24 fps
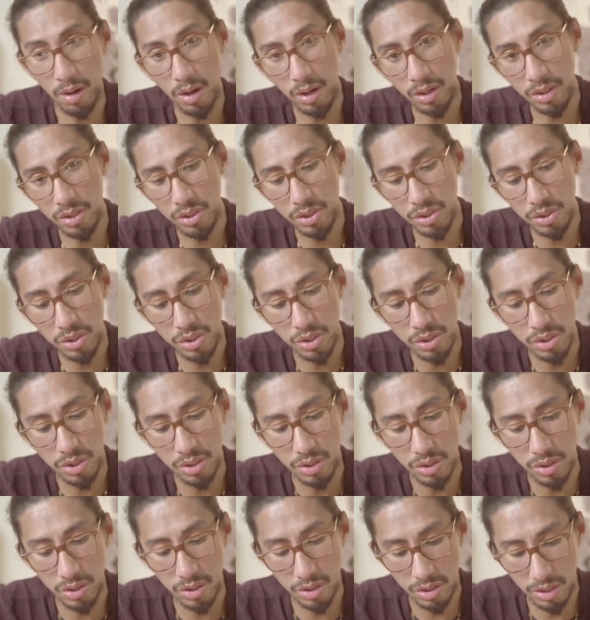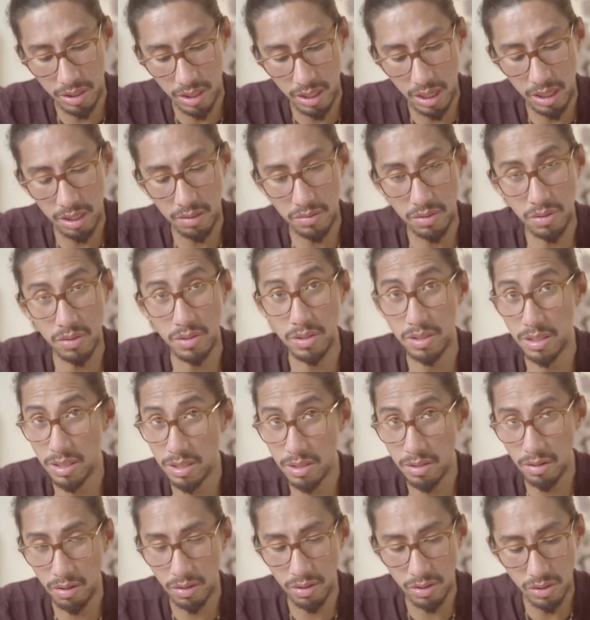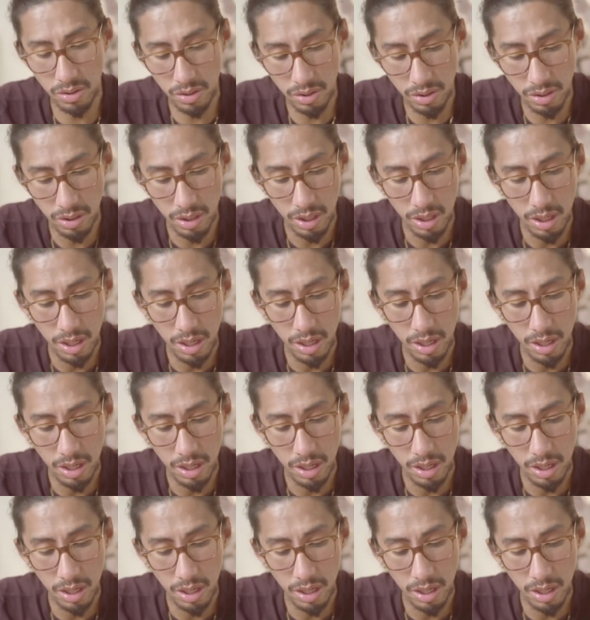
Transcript: harsh, because the Knight of Swords is harsh.